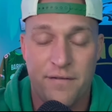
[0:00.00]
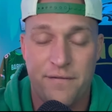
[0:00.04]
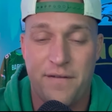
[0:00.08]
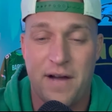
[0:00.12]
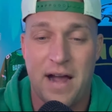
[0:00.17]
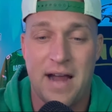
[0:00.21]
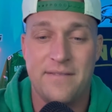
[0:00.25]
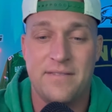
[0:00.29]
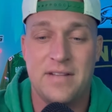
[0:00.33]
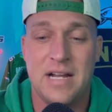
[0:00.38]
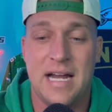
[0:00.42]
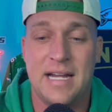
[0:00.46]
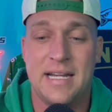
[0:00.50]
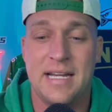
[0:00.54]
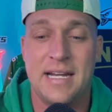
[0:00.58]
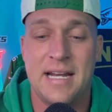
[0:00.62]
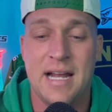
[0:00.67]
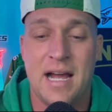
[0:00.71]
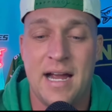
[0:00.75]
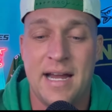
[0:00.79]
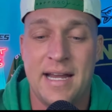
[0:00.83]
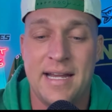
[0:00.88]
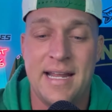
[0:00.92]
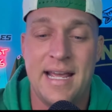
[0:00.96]

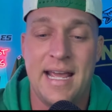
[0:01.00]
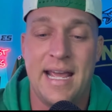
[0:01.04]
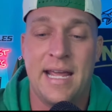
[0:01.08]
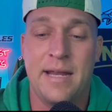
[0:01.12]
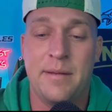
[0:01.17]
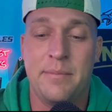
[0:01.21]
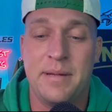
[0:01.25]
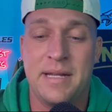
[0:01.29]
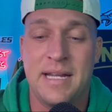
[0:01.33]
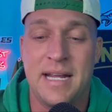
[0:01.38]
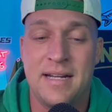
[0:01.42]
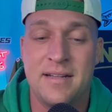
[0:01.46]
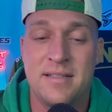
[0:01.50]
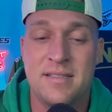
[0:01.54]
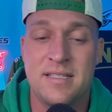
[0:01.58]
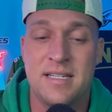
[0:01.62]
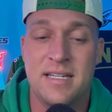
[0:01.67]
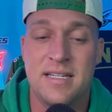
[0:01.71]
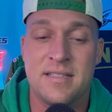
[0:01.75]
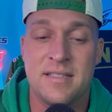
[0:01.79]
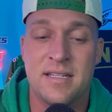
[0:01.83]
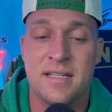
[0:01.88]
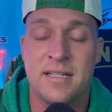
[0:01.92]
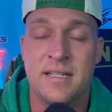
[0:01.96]
$5.99 NBA
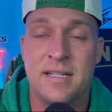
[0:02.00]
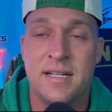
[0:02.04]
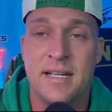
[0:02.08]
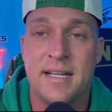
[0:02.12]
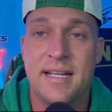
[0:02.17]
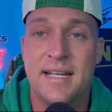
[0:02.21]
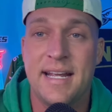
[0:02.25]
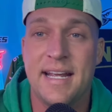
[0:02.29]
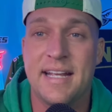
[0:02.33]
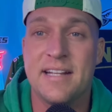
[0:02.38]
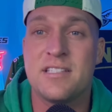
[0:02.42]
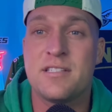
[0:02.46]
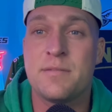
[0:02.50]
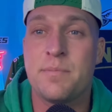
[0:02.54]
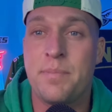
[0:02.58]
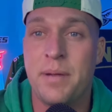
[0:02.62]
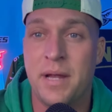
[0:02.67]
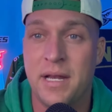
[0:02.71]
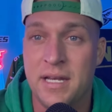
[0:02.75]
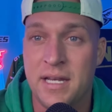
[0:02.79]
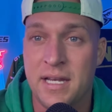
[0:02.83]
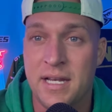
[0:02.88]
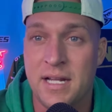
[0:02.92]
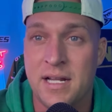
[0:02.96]
season. It's
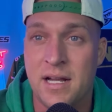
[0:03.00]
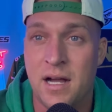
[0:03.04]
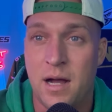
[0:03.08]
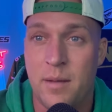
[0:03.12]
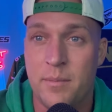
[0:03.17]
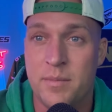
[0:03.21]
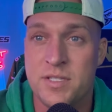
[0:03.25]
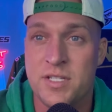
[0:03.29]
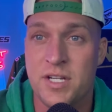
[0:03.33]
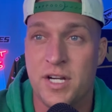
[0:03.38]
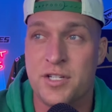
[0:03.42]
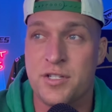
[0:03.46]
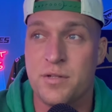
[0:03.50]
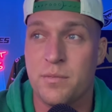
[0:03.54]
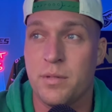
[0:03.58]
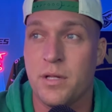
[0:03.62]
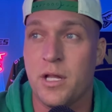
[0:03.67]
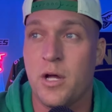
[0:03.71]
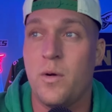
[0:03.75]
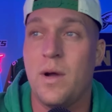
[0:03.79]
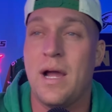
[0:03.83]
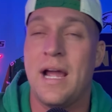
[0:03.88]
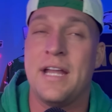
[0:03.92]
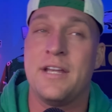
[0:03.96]
pinned in the comment section
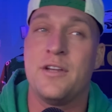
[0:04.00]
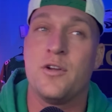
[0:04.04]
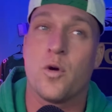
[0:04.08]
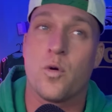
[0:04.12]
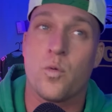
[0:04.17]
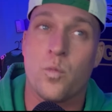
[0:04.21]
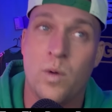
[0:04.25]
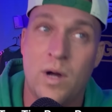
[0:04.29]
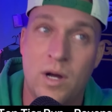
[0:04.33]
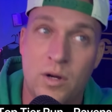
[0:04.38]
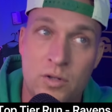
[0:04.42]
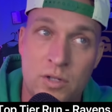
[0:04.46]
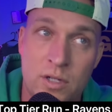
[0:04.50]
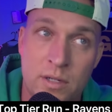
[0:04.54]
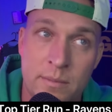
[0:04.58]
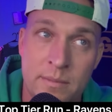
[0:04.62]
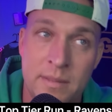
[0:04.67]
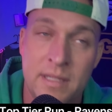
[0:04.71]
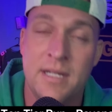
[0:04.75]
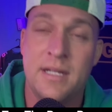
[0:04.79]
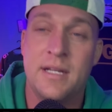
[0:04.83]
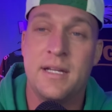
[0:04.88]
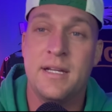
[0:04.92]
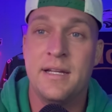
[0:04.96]
below, and you're
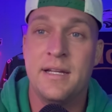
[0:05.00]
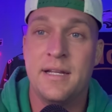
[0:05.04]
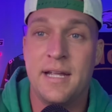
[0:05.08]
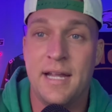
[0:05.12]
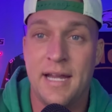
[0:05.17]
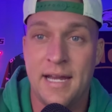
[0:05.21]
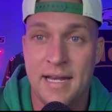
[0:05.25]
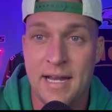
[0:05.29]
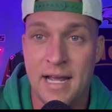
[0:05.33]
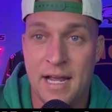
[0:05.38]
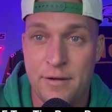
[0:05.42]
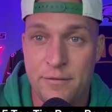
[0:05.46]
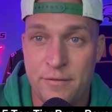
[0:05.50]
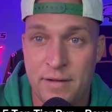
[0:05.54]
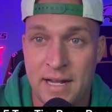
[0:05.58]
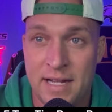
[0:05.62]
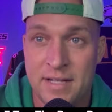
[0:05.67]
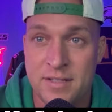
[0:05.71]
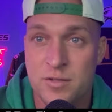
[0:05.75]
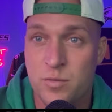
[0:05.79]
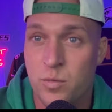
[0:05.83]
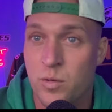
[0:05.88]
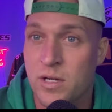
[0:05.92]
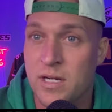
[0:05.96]
welcome in
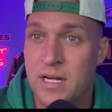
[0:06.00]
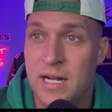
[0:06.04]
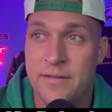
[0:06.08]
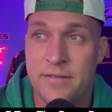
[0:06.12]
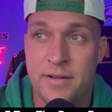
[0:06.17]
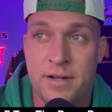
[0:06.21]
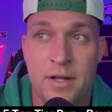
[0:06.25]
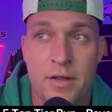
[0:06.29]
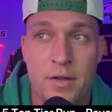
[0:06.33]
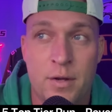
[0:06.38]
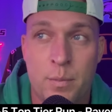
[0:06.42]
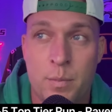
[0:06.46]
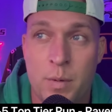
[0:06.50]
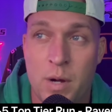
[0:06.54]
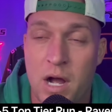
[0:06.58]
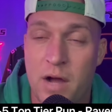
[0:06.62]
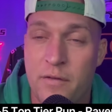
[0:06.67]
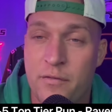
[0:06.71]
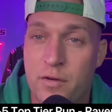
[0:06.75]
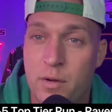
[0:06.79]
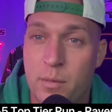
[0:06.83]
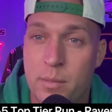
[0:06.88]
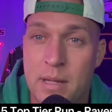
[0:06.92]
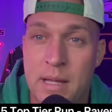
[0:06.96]
advance. We're going to have another
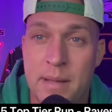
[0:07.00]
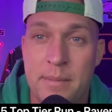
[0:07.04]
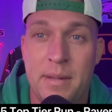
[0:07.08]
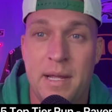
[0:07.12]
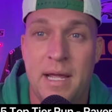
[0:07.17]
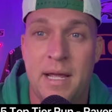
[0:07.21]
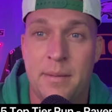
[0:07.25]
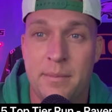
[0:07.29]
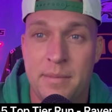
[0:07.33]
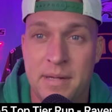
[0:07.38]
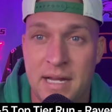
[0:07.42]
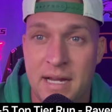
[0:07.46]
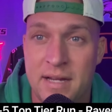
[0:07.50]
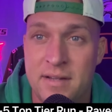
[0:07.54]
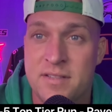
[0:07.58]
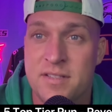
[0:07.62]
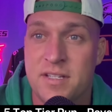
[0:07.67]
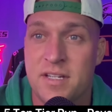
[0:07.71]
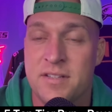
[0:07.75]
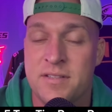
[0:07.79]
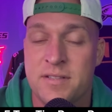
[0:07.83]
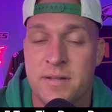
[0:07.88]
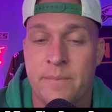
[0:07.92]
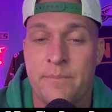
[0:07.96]
profitable NBA
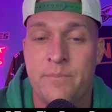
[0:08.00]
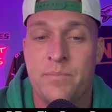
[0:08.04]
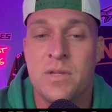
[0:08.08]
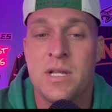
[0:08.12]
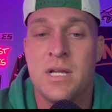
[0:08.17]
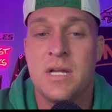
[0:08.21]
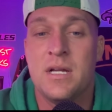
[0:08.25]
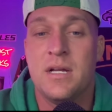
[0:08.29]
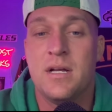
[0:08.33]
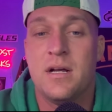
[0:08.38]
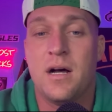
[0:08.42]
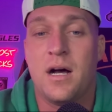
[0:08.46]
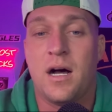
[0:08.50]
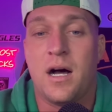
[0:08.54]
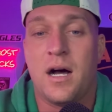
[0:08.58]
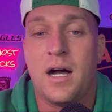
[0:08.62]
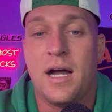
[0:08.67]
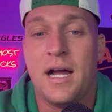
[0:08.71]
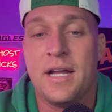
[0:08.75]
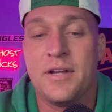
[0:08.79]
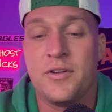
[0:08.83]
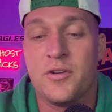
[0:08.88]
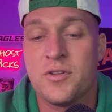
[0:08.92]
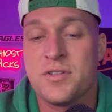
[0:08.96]
season.
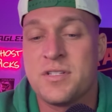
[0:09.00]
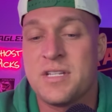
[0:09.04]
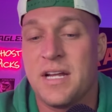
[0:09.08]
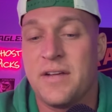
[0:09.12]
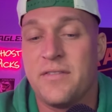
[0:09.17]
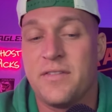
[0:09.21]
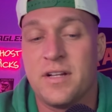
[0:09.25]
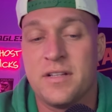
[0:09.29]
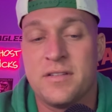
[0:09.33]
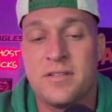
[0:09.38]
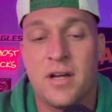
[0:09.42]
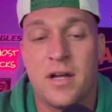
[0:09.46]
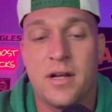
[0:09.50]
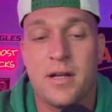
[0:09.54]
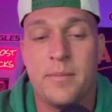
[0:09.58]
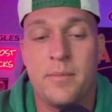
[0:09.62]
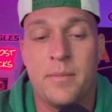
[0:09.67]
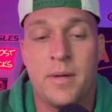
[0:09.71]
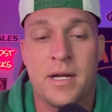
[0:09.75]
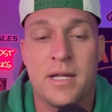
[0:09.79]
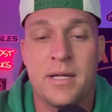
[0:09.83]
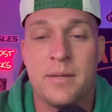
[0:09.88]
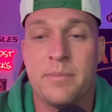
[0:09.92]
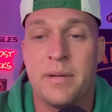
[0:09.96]
And you're saving a ton of
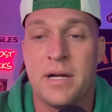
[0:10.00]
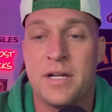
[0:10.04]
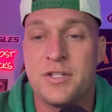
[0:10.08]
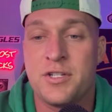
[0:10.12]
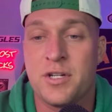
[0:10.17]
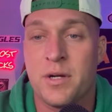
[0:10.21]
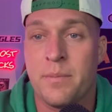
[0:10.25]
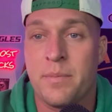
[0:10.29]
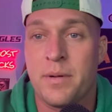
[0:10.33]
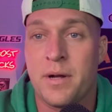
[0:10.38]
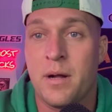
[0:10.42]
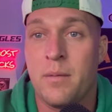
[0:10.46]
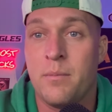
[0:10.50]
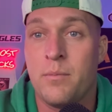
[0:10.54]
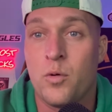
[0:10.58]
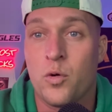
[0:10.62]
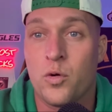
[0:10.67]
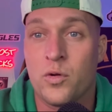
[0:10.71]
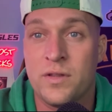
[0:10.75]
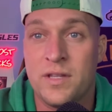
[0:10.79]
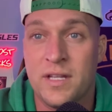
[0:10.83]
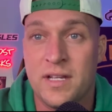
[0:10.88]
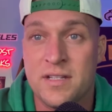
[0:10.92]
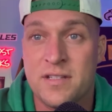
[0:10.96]
money by jumping on
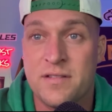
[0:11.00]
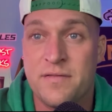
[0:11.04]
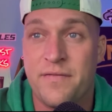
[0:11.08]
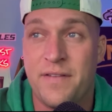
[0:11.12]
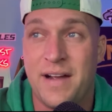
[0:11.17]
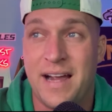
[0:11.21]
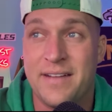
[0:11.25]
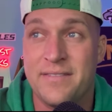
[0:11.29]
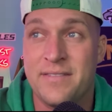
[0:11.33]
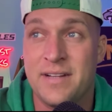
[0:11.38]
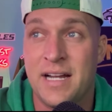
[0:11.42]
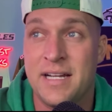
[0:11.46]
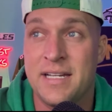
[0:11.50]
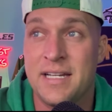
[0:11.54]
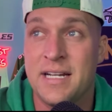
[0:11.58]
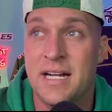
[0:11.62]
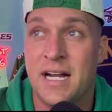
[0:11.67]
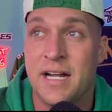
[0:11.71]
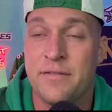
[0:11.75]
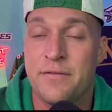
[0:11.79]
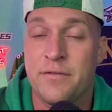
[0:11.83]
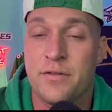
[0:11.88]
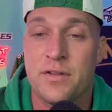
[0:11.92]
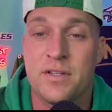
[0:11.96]
board this
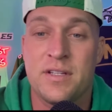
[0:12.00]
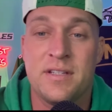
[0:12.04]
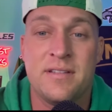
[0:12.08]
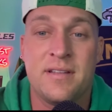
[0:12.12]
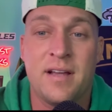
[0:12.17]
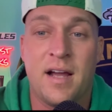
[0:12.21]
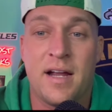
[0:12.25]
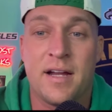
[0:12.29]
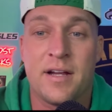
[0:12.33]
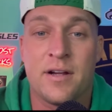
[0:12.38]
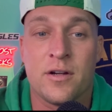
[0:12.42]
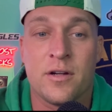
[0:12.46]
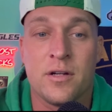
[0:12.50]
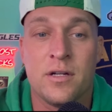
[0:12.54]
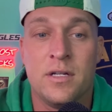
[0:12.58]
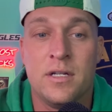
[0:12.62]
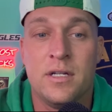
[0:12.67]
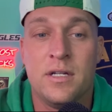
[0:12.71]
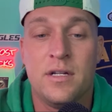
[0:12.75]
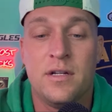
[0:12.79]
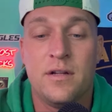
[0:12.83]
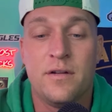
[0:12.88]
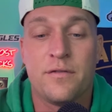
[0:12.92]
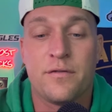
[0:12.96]
$5.99 for the entire
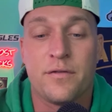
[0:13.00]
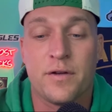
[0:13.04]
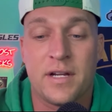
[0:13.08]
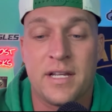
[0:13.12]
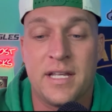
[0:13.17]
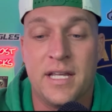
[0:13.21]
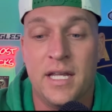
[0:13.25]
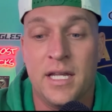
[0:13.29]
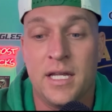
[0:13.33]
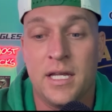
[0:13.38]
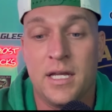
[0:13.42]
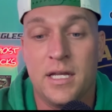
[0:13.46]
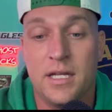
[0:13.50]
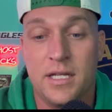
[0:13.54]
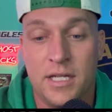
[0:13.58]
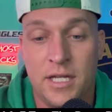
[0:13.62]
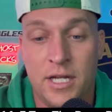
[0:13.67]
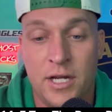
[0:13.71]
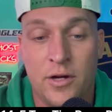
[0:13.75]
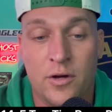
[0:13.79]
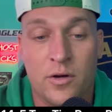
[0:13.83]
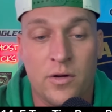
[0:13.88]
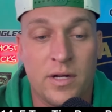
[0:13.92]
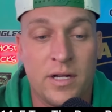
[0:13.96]
freaking
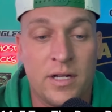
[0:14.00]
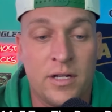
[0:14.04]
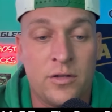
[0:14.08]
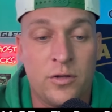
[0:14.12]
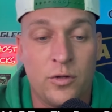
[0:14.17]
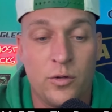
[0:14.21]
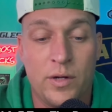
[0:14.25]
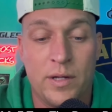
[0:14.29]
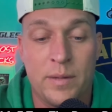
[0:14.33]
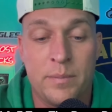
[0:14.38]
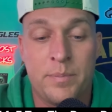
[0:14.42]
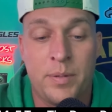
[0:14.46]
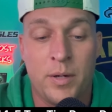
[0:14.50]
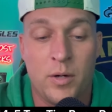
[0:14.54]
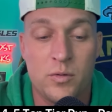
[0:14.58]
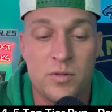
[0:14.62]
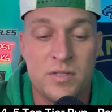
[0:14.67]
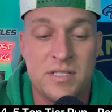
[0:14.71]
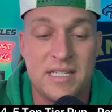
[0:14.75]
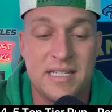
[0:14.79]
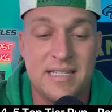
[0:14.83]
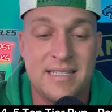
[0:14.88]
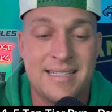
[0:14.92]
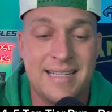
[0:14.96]
year, including
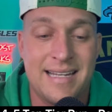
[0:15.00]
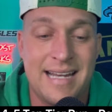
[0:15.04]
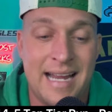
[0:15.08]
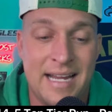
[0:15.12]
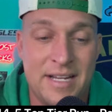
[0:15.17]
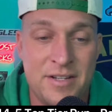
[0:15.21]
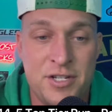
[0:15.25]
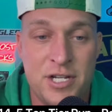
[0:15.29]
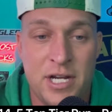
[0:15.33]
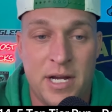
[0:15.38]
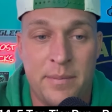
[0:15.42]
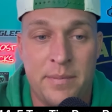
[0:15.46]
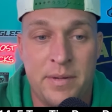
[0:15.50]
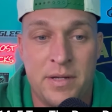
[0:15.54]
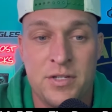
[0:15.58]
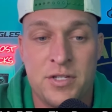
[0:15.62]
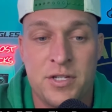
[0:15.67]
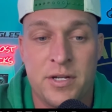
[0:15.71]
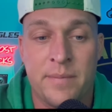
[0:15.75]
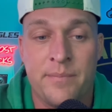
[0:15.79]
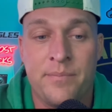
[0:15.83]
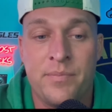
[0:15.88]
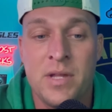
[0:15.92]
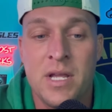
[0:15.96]
postseason and
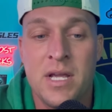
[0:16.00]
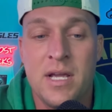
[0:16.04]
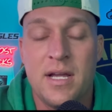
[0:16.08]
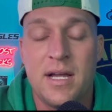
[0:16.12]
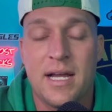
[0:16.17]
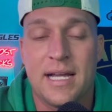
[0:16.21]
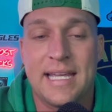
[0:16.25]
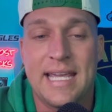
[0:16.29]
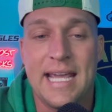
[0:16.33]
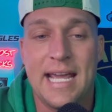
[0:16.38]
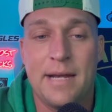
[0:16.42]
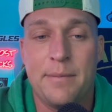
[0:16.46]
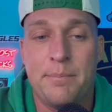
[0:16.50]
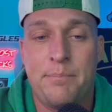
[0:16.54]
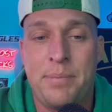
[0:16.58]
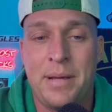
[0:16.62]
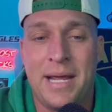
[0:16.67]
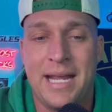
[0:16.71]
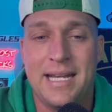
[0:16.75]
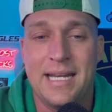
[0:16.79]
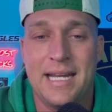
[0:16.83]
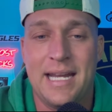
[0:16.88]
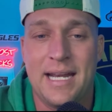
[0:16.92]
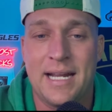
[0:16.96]
championship. Again,
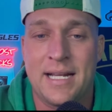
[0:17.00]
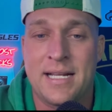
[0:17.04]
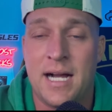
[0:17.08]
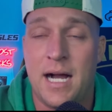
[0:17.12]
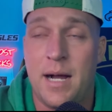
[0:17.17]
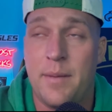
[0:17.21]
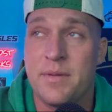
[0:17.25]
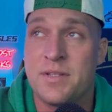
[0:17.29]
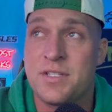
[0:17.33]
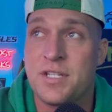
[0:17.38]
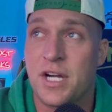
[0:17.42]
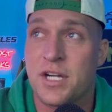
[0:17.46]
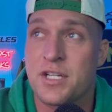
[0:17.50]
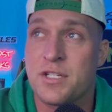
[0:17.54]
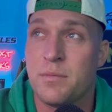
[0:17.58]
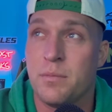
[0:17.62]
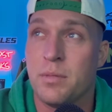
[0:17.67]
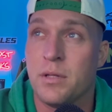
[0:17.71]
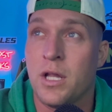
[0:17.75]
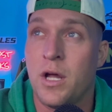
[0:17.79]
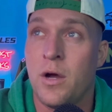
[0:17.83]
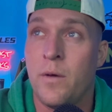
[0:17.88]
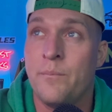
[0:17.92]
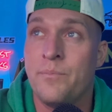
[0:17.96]
pin in the comment section
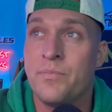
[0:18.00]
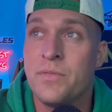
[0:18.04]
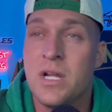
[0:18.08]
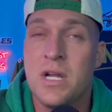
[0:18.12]
below.